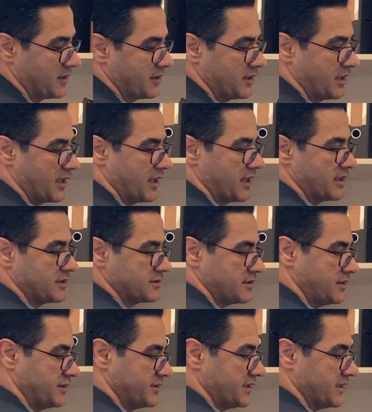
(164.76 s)
And
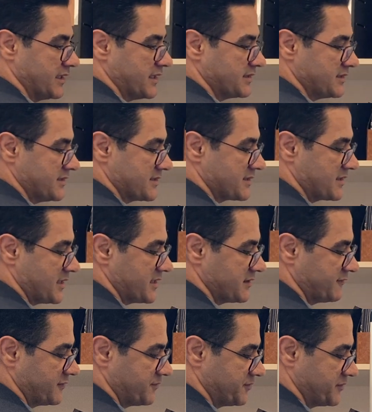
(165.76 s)
on the lateral side
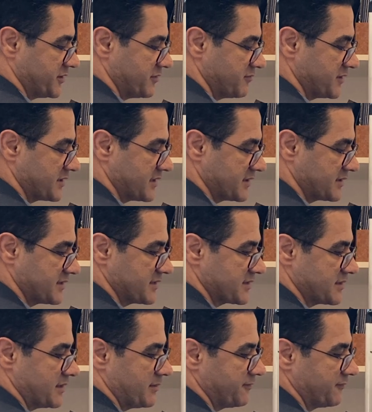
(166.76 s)
of the pyramid at the
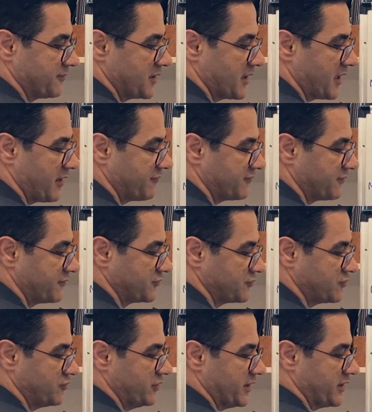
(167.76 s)
top, we have
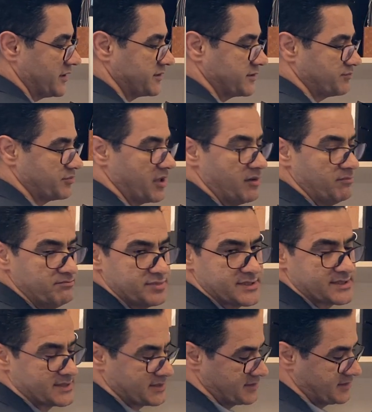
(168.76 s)
two another
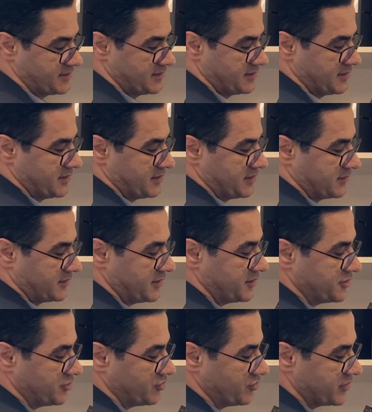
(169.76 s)
bumps. They are
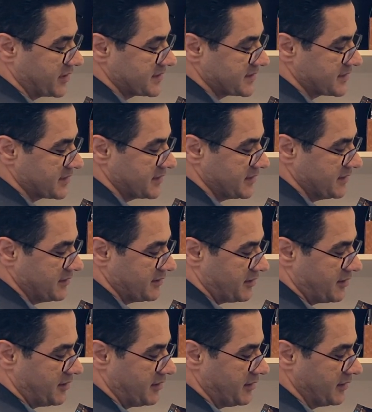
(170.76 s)
known as the
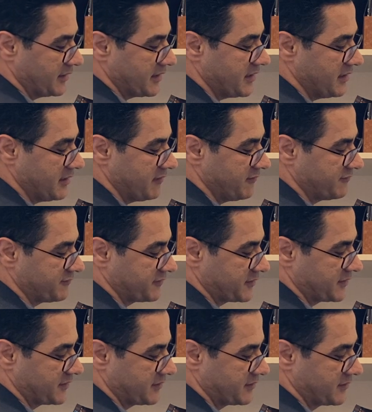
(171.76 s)
olive.
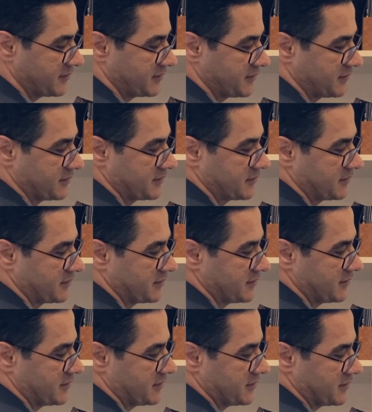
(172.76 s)

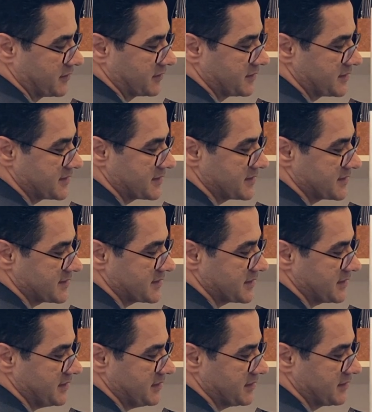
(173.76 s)
This is
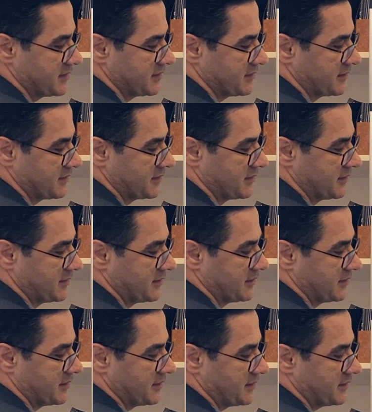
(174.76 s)
the
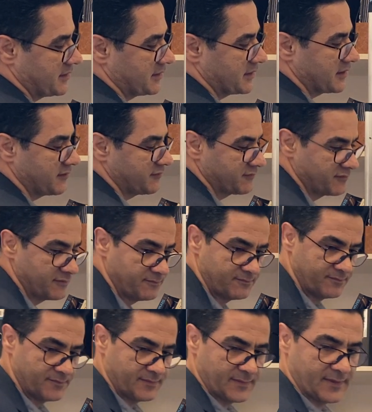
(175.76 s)
olive.
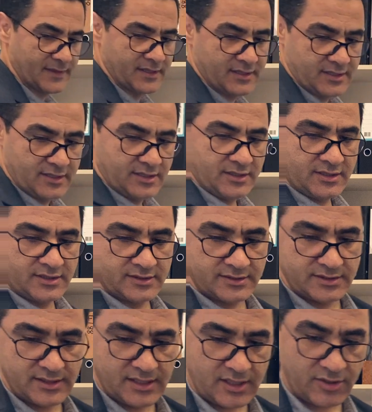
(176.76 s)

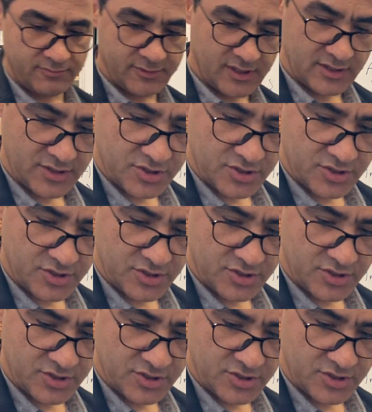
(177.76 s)
Now I'm going to